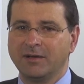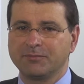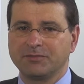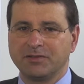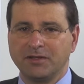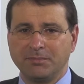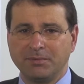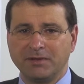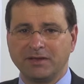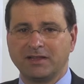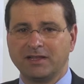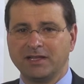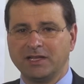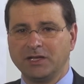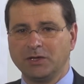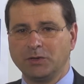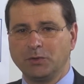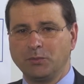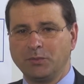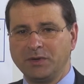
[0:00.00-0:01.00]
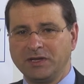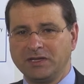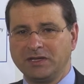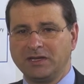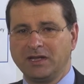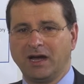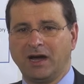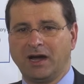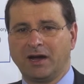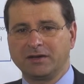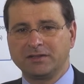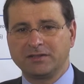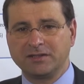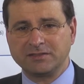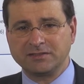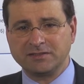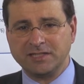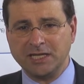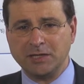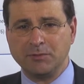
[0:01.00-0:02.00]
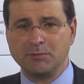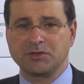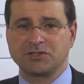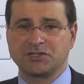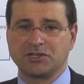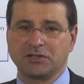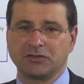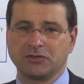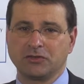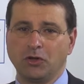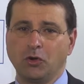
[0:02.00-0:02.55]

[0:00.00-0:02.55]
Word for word: typically we are distinguishing